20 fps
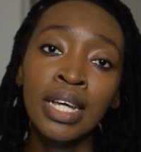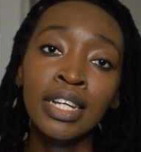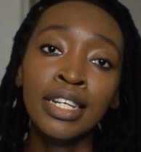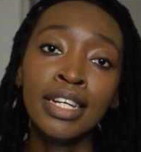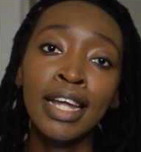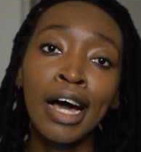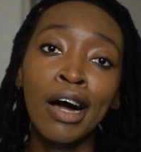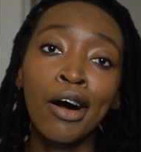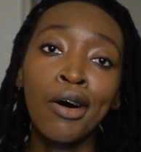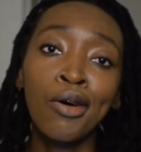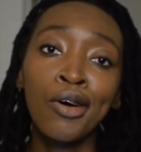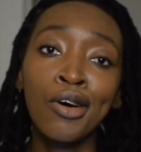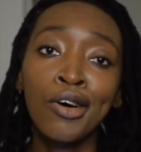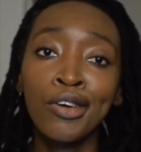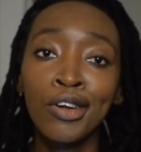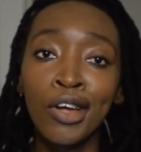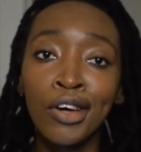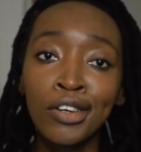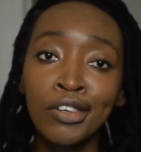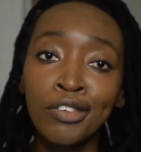Now,
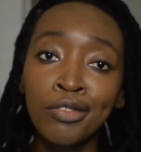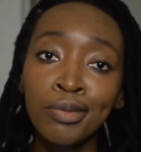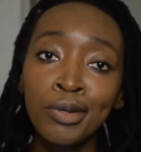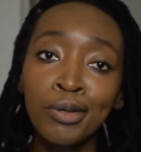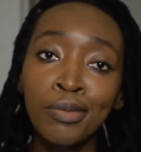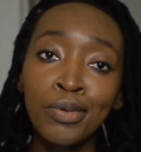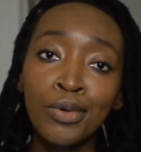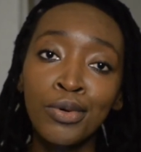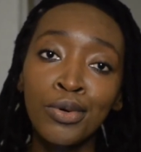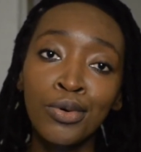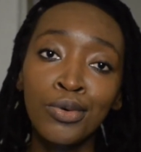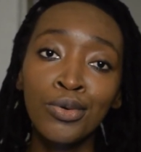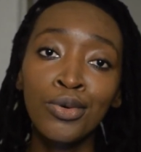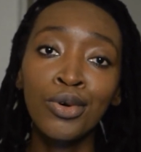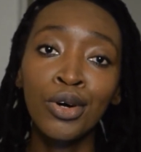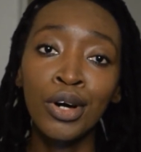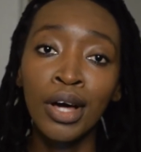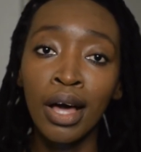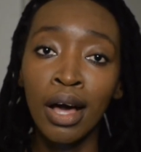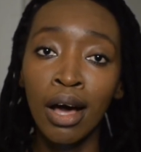a lot of people
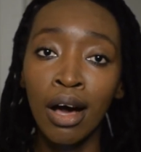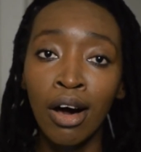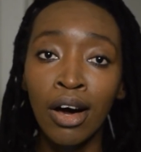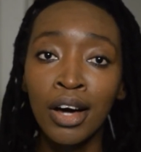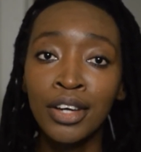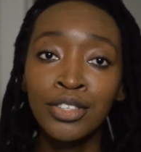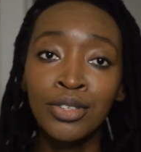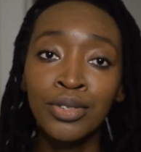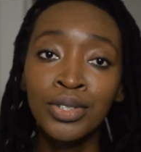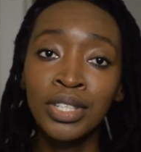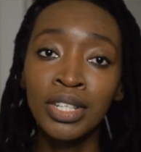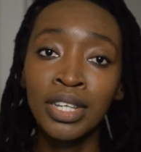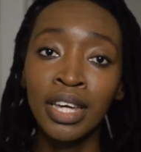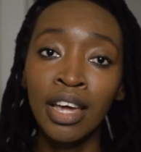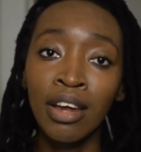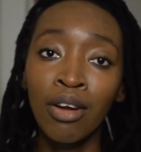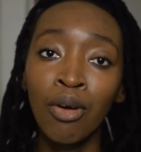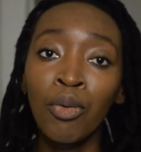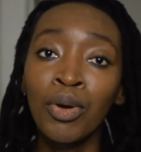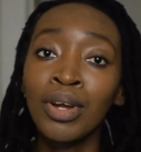who are using
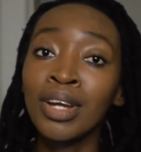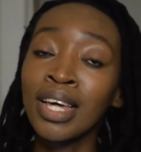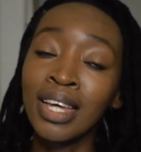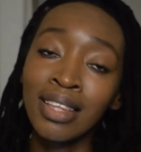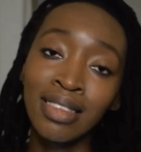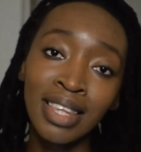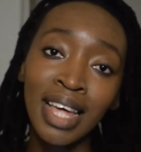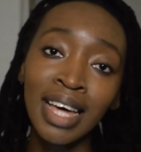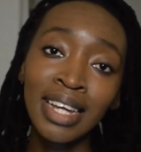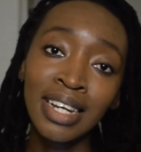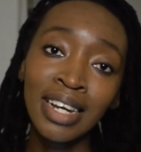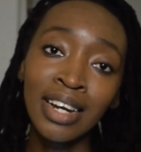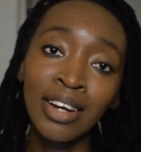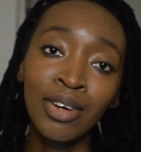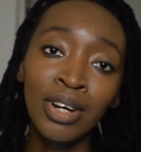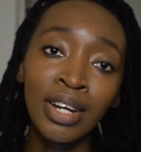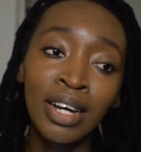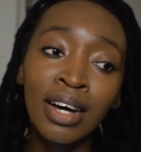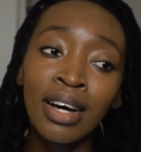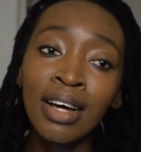heroin in that
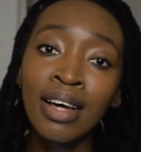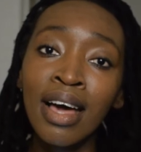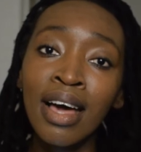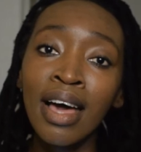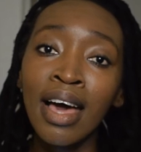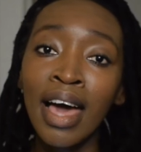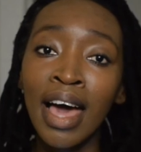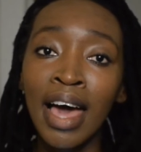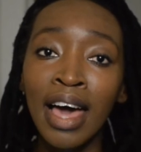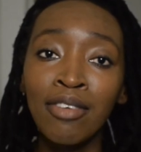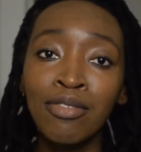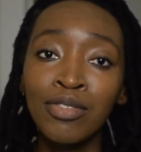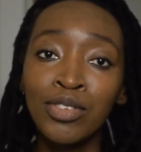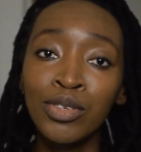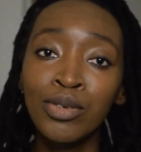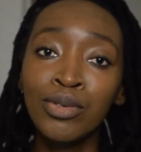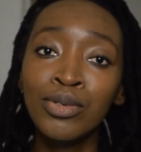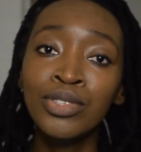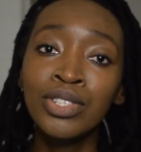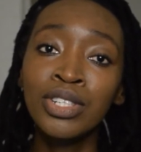area have
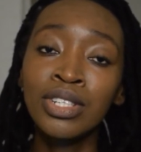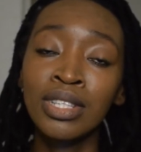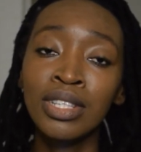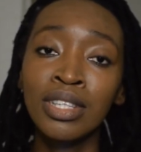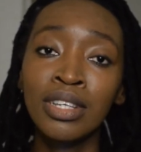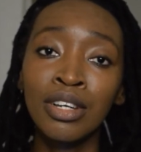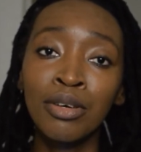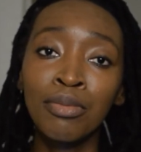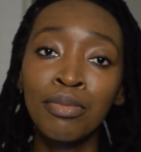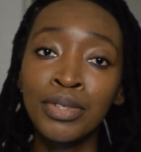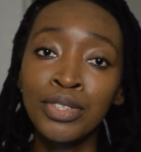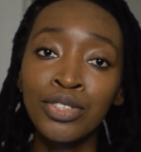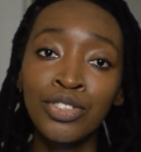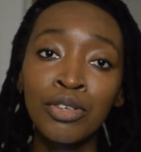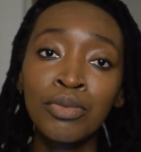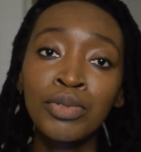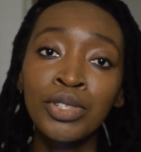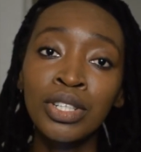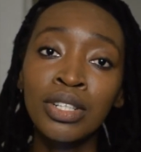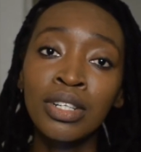used the
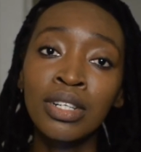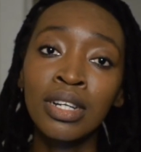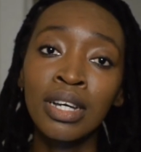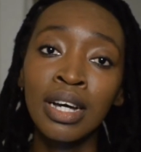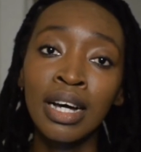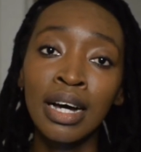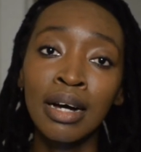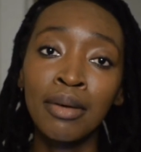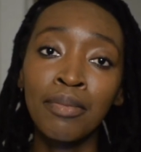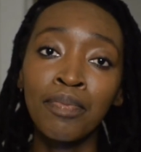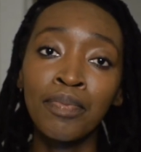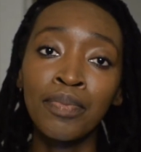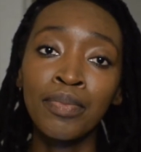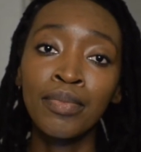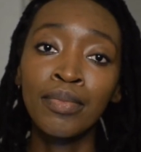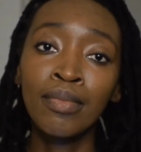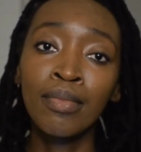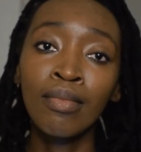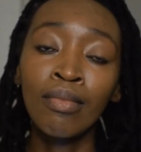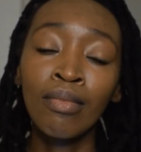prescription,
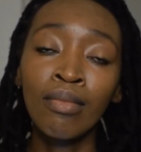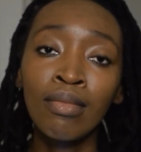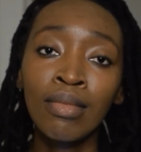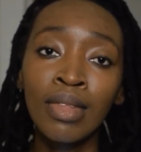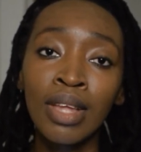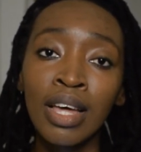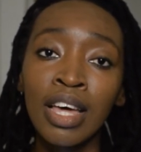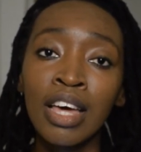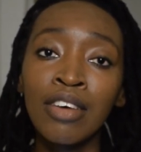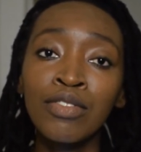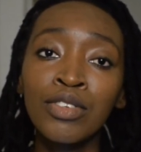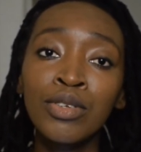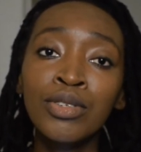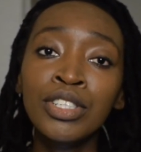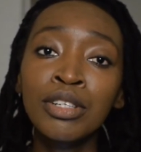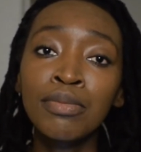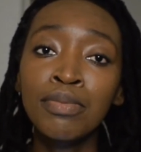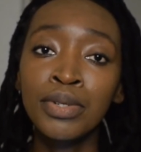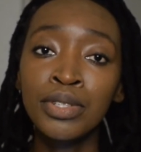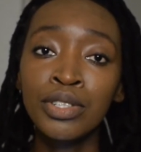have
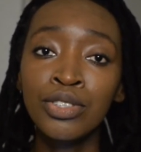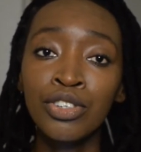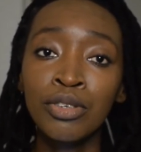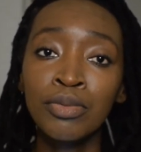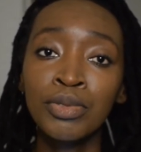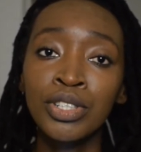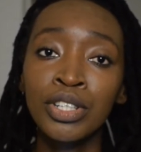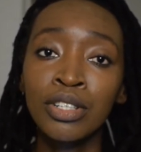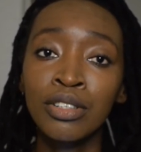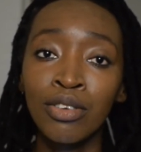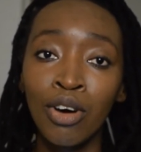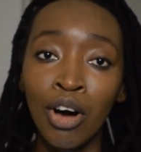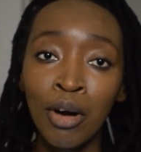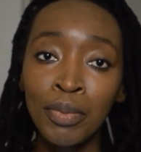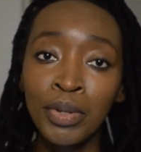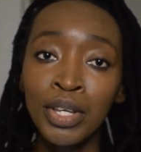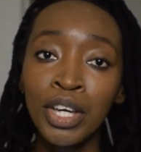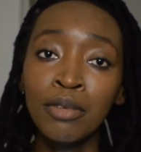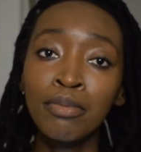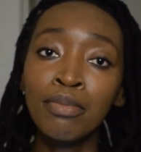used a prescription
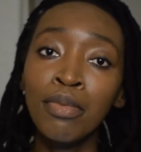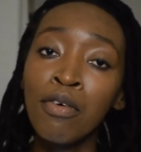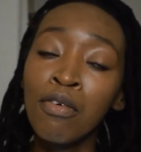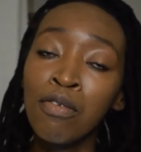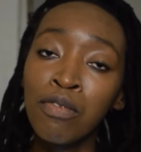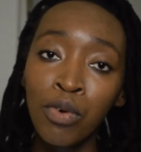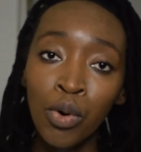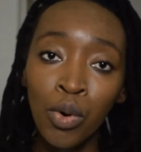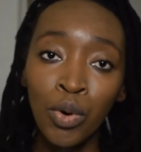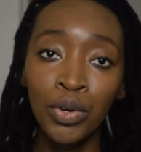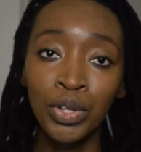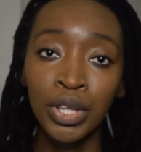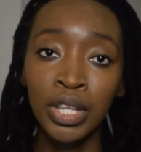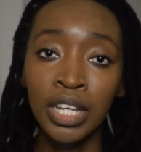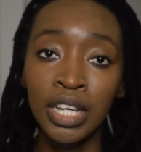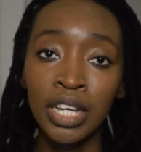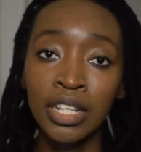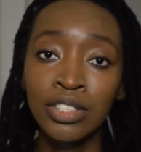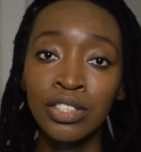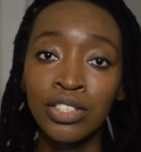opiate before they
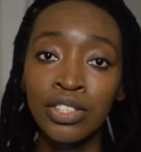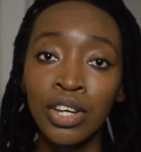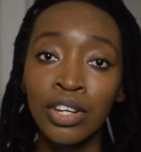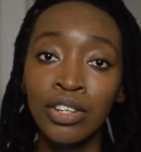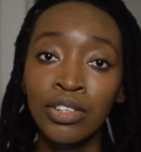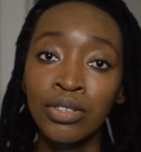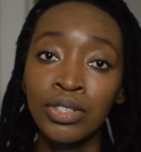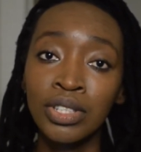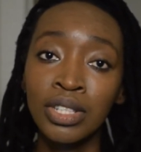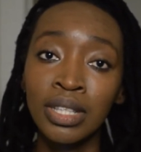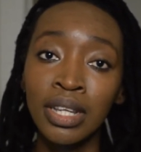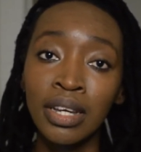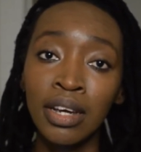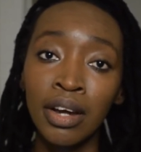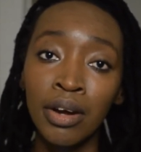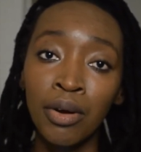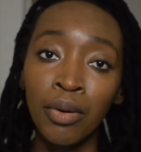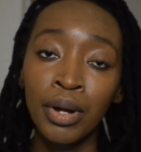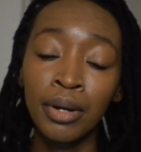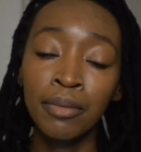can start using the
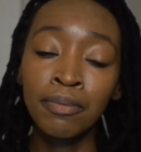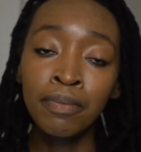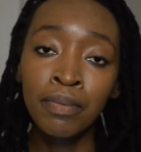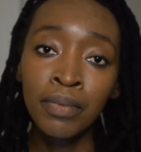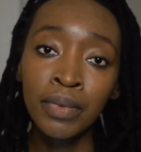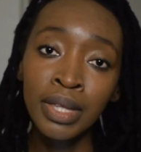heroin.